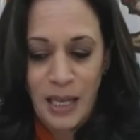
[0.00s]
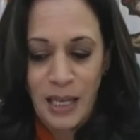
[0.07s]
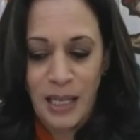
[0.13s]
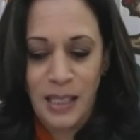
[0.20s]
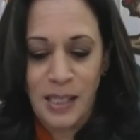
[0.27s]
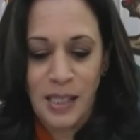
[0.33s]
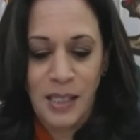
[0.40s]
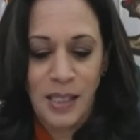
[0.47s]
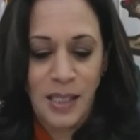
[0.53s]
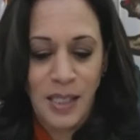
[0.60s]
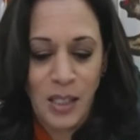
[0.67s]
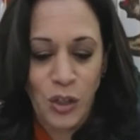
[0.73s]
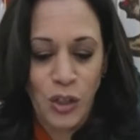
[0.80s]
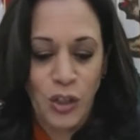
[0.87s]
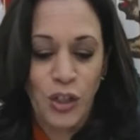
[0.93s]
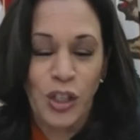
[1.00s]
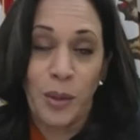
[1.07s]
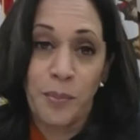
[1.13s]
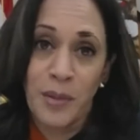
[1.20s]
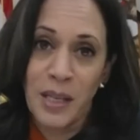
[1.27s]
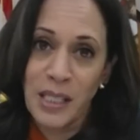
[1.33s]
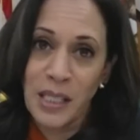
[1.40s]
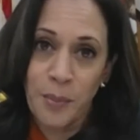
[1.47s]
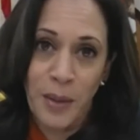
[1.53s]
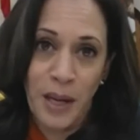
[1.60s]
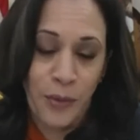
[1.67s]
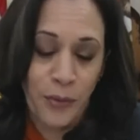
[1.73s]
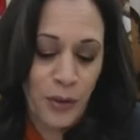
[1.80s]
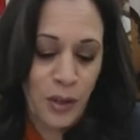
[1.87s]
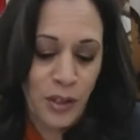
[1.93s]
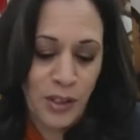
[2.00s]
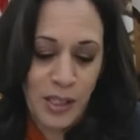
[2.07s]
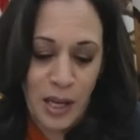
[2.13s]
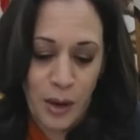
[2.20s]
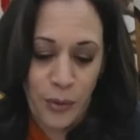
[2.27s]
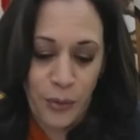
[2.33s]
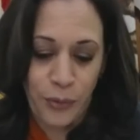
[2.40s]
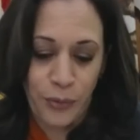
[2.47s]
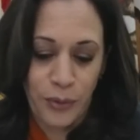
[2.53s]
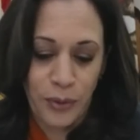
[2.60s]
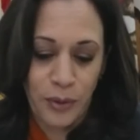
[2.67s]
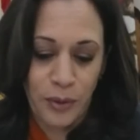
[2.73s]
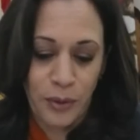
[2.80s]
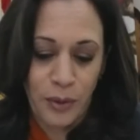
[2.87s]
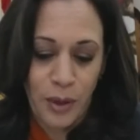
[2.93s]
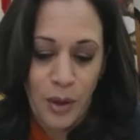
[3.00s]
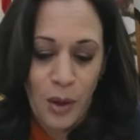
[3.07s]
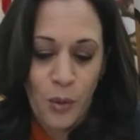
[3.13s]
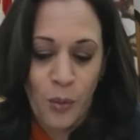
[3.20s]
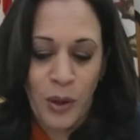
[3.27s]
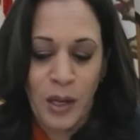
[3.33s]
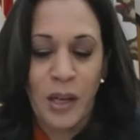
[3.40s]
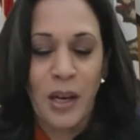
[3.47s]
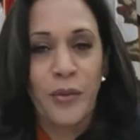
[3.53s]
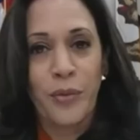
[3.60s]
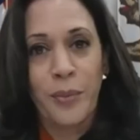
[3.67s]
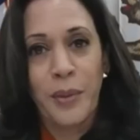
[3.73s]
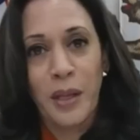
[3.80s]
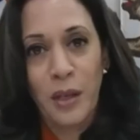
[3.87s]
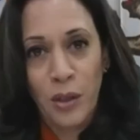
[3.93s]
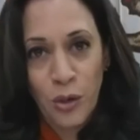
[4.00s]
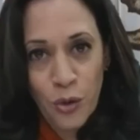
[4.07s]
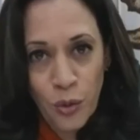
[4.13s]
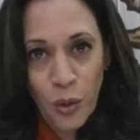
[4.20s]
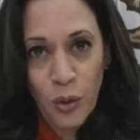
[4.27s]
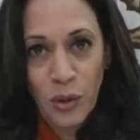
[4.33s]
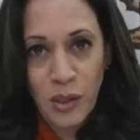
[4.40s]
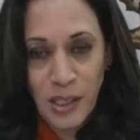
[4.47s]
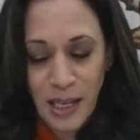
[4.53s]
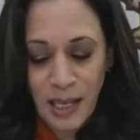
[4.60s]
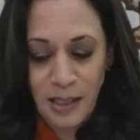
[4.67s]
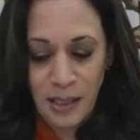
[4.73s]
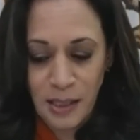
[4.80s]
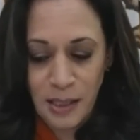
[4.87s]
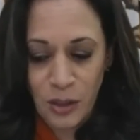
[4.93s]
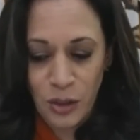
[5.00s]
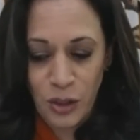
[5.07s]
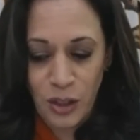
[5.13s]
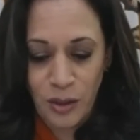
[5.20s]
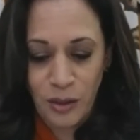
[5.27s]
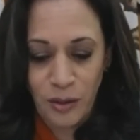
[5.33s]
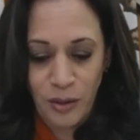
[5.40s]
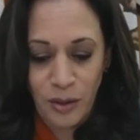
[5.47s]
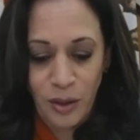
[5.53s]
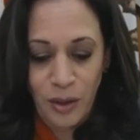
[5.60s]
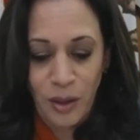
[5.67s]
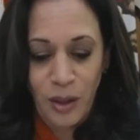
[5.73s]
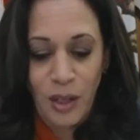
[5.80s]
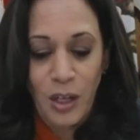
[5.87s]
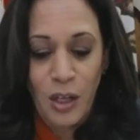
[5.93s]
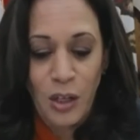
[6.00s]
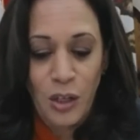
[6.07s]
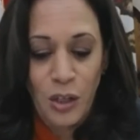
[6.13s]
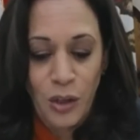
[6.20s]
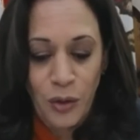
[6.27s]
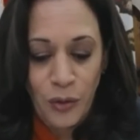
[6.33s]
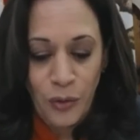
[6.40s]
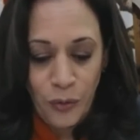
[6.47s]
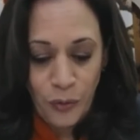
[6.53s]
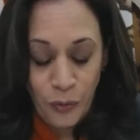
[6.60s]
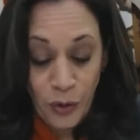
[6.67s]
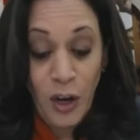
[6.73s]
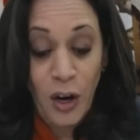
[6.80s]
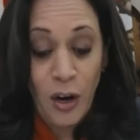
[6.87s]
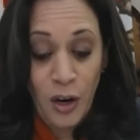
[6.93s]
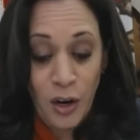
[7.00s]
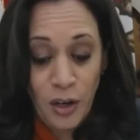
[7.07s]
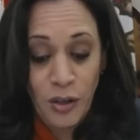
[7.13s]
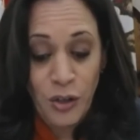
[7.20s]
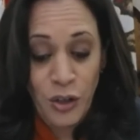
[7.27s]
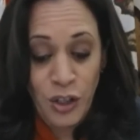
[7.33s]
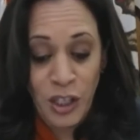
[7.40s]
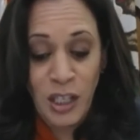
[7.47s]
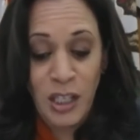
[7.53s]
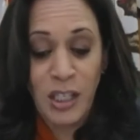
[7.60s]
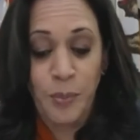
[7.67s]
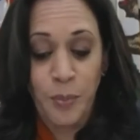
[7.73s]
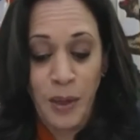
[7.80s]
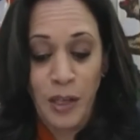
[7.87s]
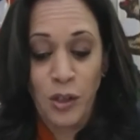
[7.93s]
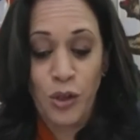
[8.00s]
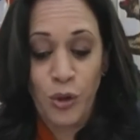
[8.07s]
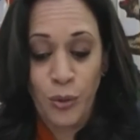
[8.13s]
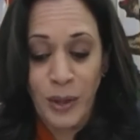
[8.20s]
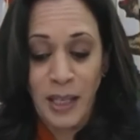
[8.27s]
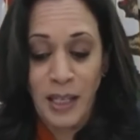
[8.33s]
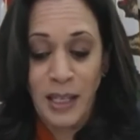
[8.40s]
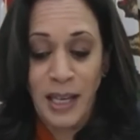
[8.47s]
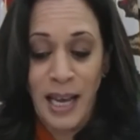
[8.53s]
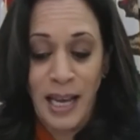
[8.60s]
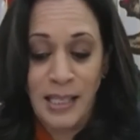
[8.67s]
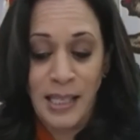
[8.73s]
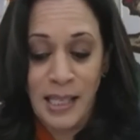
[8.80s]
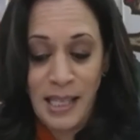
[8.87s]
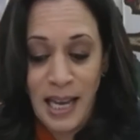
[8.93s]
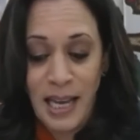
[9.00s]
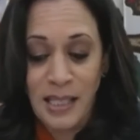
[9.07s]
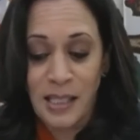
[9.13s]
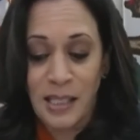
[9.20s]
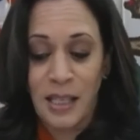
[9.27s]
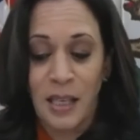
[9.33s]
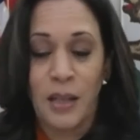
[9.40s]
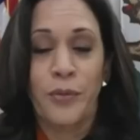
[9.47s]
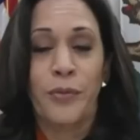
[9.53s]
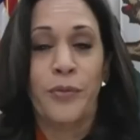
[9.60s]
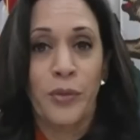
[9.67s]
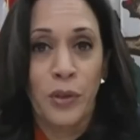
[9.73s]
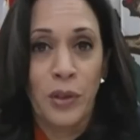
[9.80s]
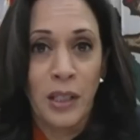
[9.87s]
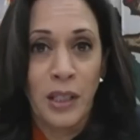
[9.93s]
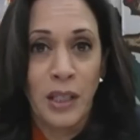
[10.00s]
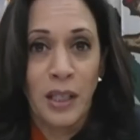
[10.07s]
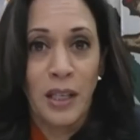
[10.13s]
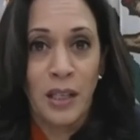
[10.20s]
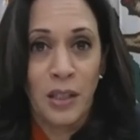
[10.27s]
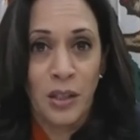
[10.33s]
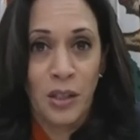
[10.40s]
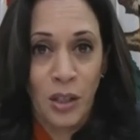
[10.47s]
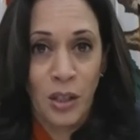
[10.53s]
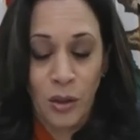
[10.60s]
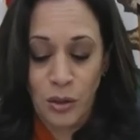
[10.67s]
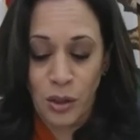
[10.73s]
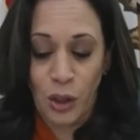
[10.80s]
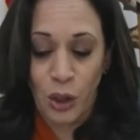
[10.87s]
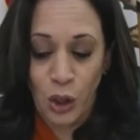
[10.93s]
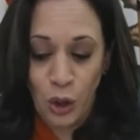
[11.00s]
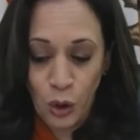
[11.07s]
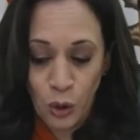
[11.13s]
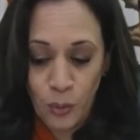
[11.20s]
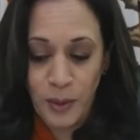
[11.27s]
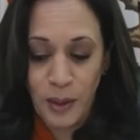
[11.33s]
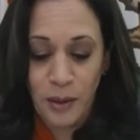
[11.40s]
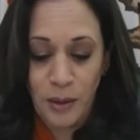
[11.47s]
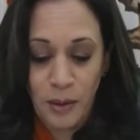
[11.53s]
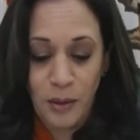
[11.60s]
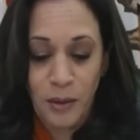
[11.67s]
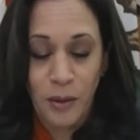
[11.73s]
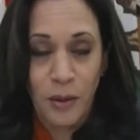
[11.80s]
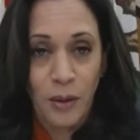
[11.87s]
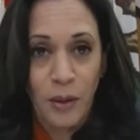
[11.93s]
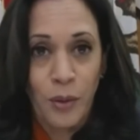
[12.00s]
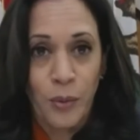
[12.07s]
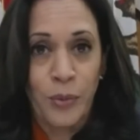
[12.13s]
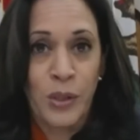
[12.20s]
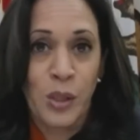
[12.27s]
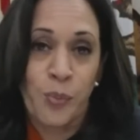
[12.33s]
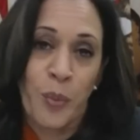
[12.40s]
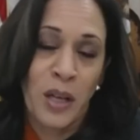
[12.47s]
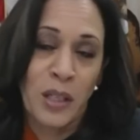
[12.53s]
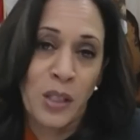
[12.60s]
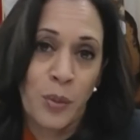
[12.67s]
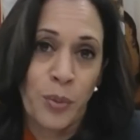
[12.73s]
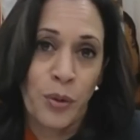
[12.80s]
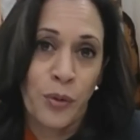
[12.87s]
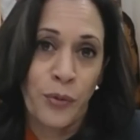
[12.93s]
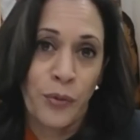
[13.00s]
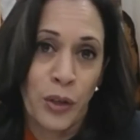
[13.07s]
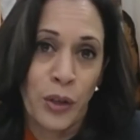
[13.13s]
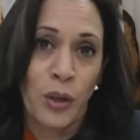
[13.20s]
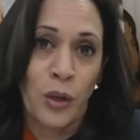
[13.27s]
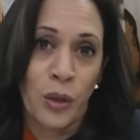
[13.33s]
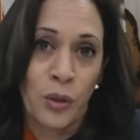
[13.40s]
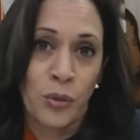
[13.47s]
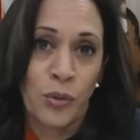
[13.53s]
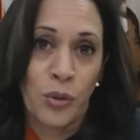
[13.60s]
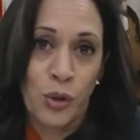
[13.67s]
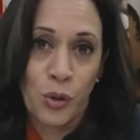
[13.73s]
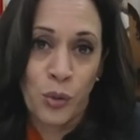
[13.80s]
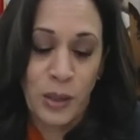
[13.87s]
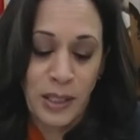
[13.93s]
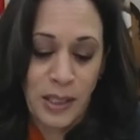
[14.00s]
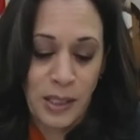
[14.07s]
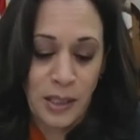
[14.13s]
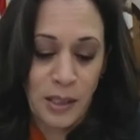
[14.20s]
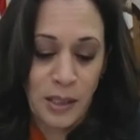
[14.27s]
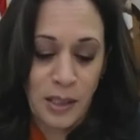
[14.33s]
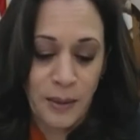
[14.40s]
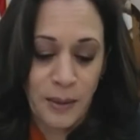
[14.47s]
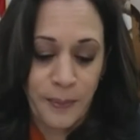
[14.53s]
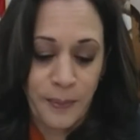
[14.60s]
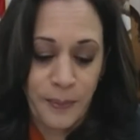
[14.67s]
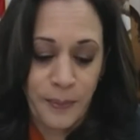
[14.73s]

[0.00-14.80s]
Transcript: It is a decision she must make for herself. When government controls that decision, for her, she is being treated as less than a fully adult human responsible for her own choices.